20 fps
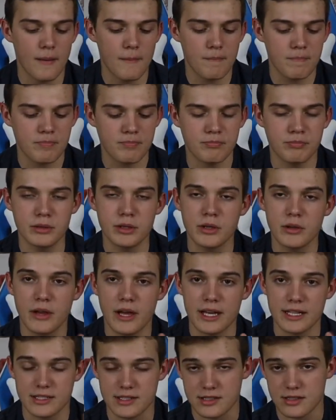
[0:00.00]
blue
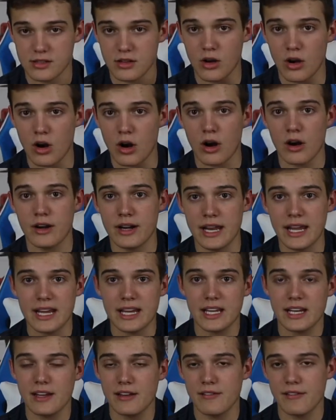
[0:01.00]
lights are
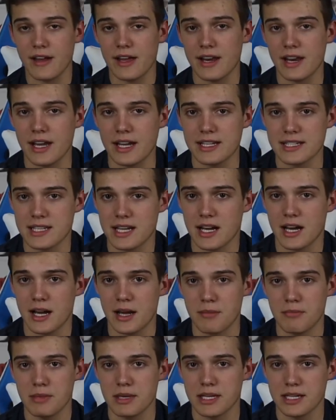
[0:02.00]
negative at
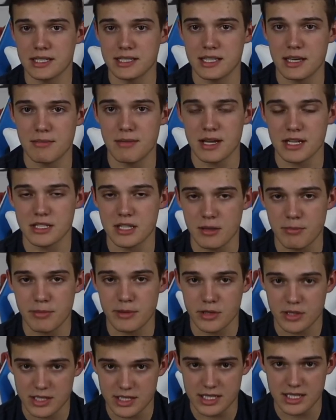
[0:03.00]
nighttime because they mess up
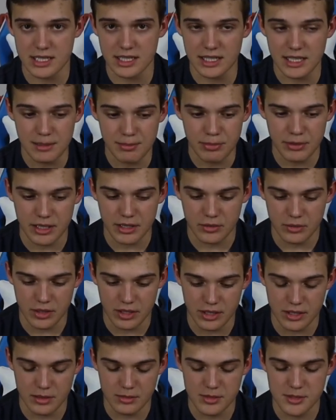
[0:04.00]
your sleeping
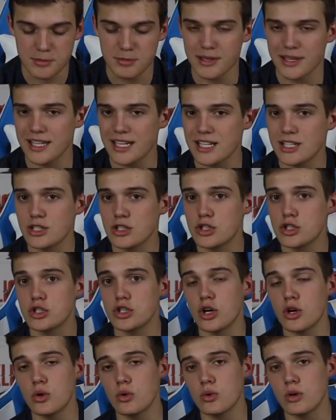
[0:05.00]
rhythms, but they
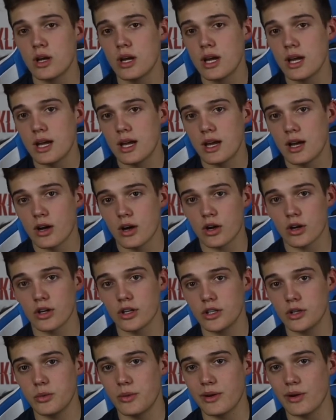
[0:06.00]
don't hurt
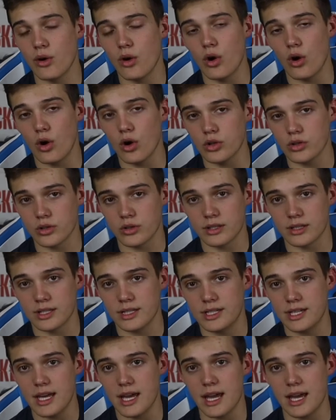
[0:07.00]
you at all during
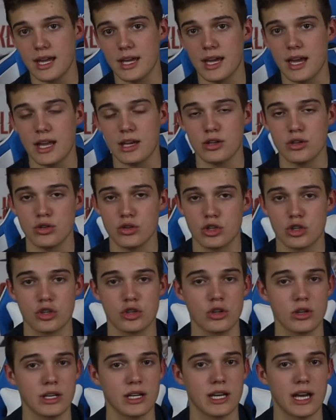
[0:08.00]
the day, and you
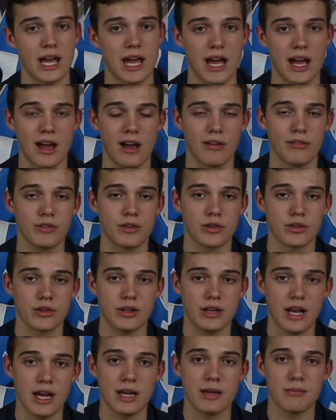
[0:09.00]
shouldn't have your
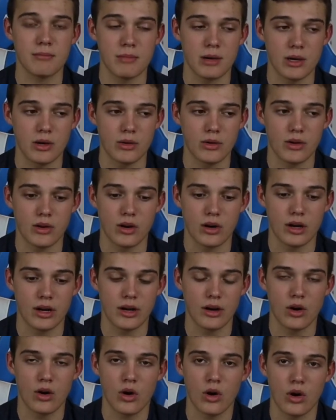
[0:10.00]
night mode
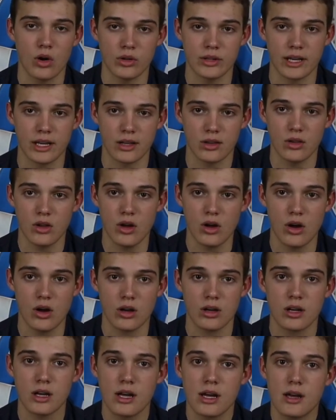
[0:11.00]
on all day
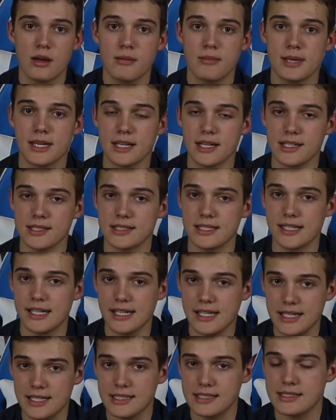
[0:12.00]
long because it
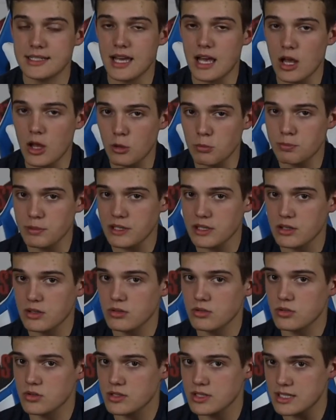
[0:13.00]
is helping
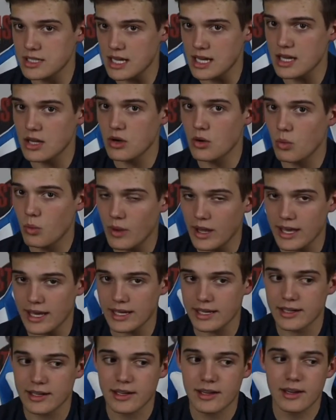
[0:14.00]
you stay
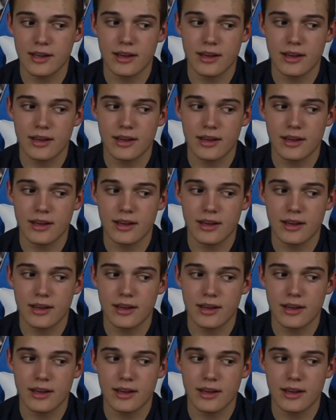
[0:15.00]
awake.